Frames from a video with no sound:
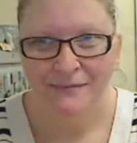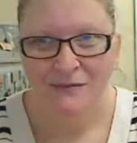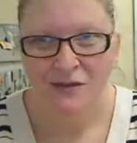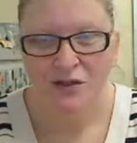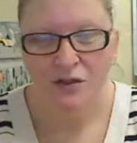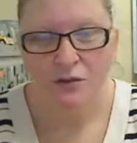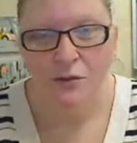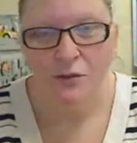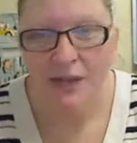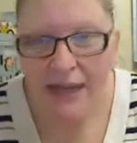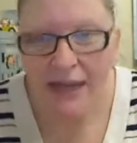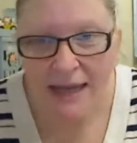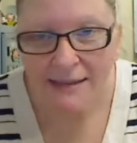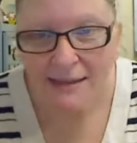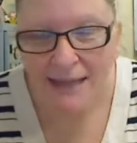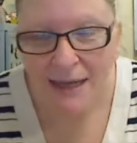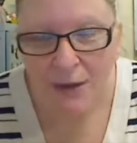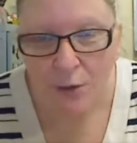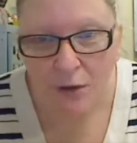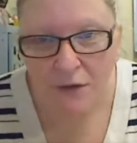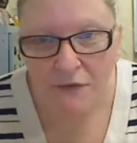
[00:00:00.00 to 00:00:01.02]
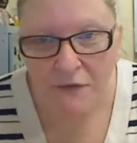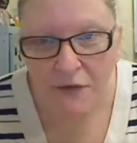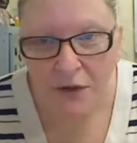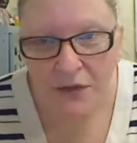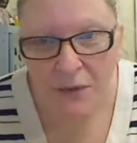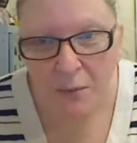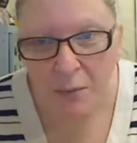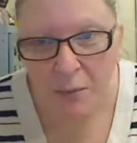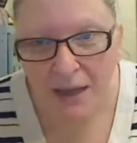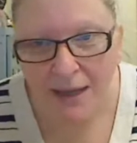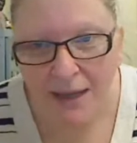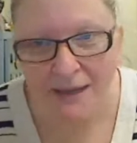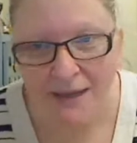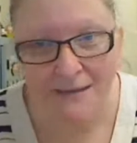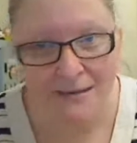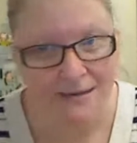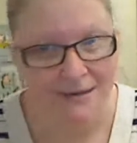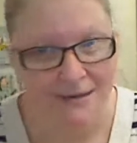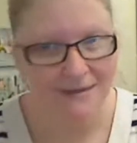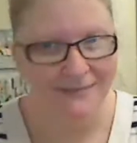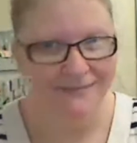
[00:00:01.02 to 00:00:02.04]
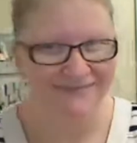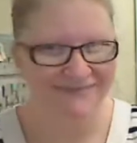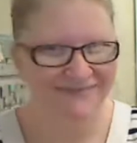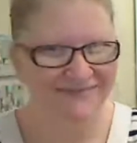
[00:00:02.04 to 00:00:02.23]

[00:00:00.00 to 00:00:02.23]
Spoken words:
So we can't take off on the weekends.